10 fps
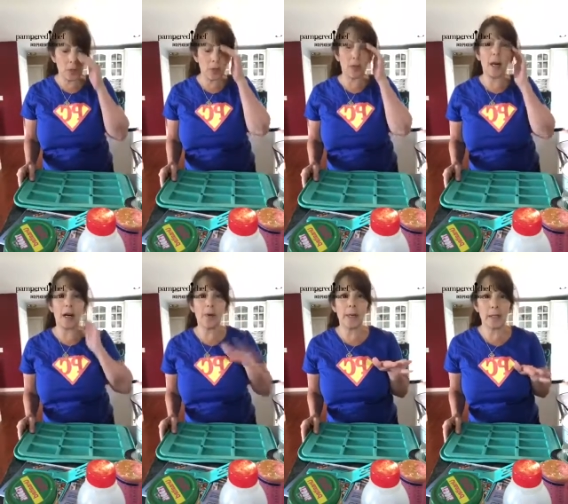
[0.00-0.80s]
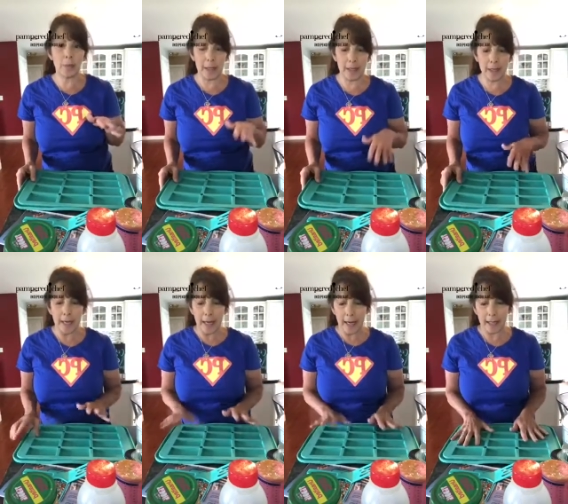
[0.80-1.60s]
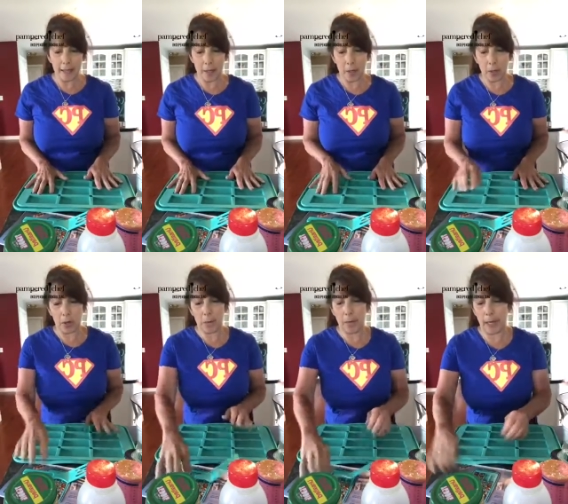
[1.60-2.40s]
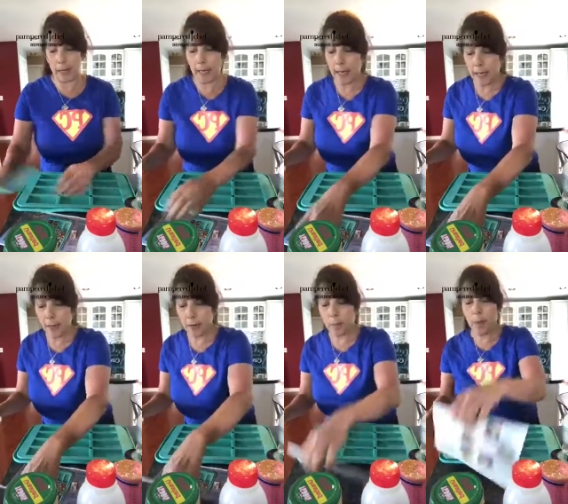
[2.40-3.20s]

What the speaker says: There's a lot of recipes, and some are baked. Here's a